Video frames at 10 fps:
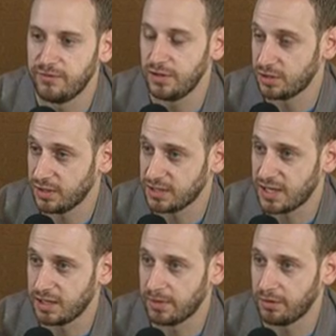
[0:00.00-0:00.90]
feature-length
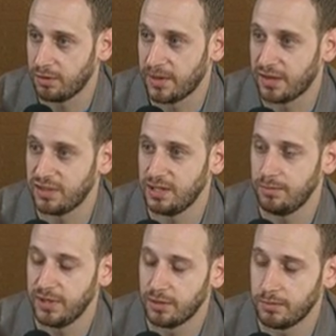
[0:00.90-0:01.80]
documentary about the
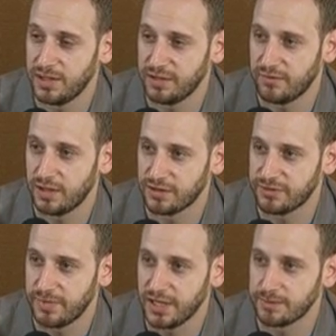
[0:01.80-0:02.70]
beer and peanut vendors
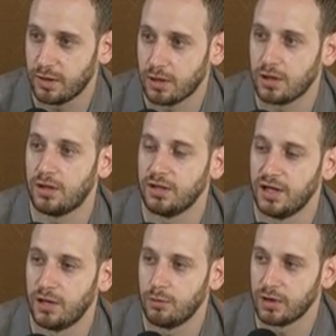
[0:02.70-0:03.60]
of baseball called
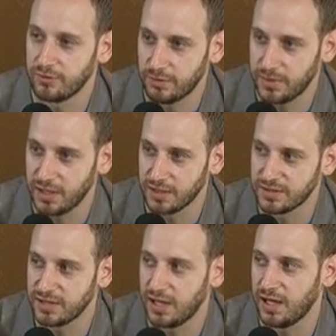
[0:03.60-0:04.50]
Working for
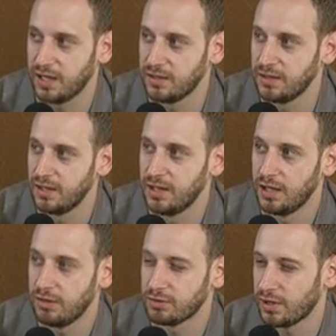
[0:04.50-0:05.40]
Peanuts, and
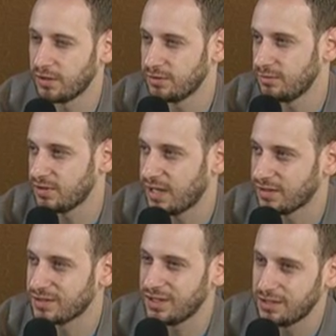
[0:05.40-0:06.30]
it was around
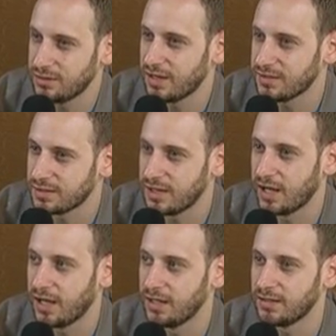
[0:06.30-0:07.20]
2008,
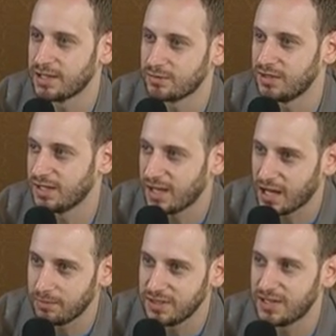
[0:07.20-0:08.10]
2009, and that's when the
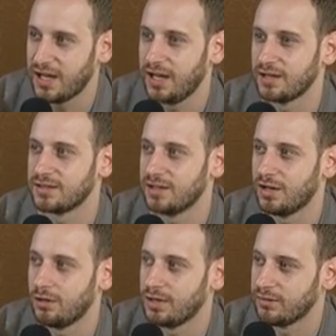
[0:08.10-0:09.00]
economy tanked,
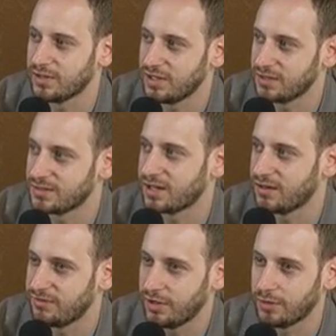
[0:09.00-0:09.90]
and everything just kind
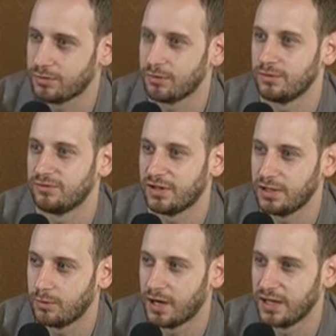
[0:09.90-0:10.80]
of fell through
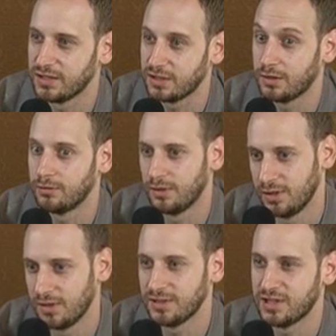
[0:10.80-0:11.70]
funding-wise,
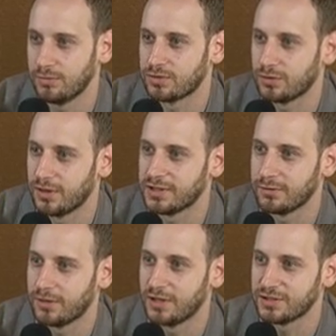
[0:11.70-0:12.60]
same story as
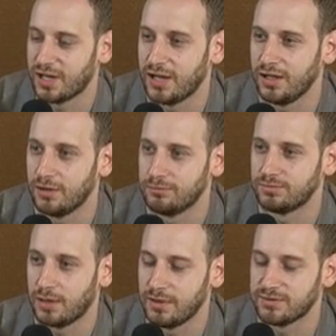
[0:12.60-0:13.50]
everyone else,
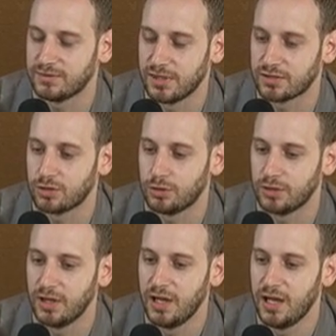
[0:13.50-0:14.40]
probably has
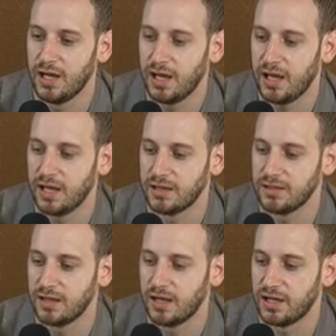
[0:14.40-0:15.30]
told. And